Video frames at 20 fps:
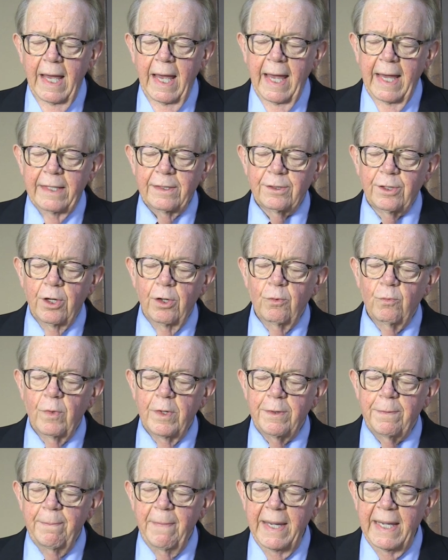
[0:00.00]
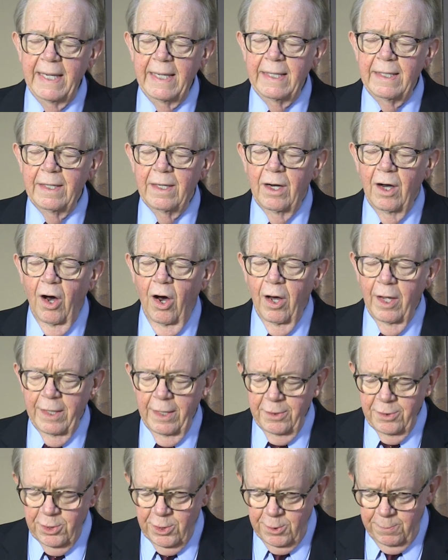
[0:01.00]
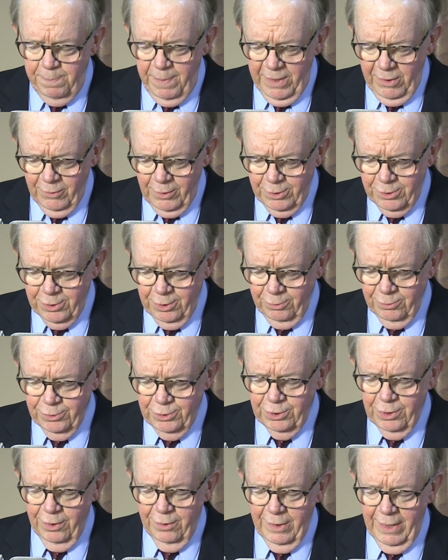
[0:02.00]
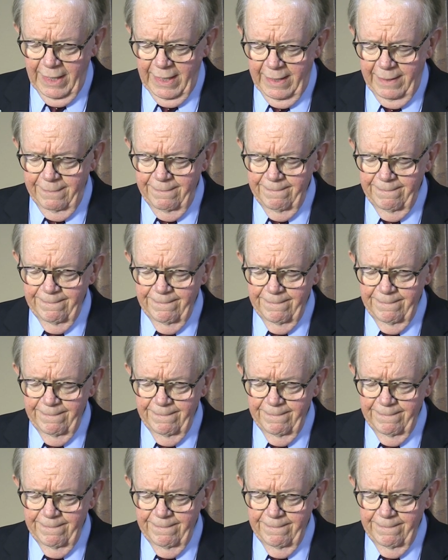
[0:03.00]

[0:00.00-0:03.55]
and go with me on a spiritual journey.